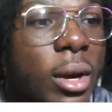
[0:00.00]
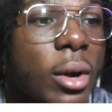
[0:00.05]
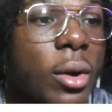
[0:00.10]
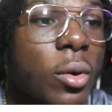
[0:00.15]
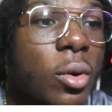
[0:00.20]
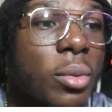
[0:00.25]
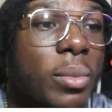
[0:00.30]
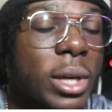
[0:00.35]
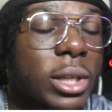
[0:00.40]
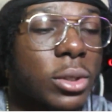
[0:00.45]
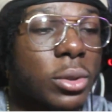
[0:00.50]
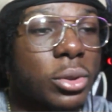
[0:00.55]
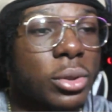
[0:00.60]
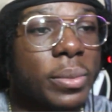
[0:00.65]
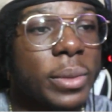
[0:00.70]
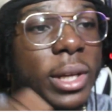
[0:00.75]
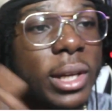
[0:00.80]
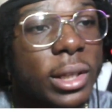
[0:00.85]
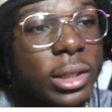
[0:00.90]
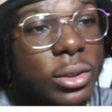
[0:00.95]
All my social
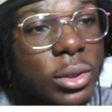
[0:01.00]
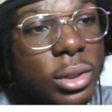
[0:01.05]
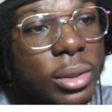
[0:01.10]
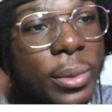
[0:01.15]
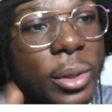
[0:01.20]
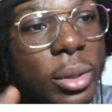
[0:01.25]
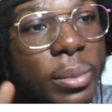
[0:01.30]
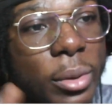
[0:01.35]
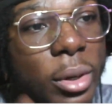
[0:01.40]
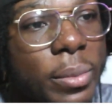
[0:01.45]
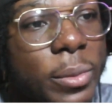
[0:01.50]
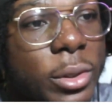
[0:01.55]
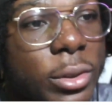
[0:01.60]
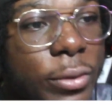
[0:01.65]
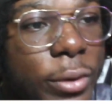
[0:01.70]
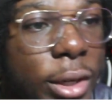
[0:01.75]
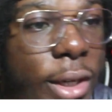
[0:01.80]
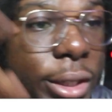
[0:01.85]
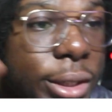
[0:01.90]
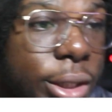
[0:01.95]
media links going to be on the bottom of the
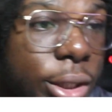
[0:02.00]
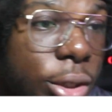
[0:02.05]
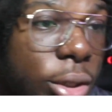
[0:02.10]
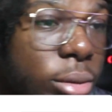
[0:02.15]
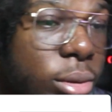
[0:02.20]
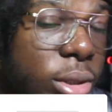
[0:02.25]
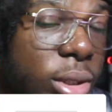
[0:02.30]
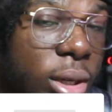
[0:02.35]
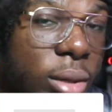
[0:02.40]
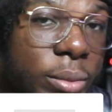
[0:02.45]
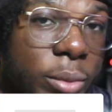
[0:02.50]
screen. This is the YouTube channel.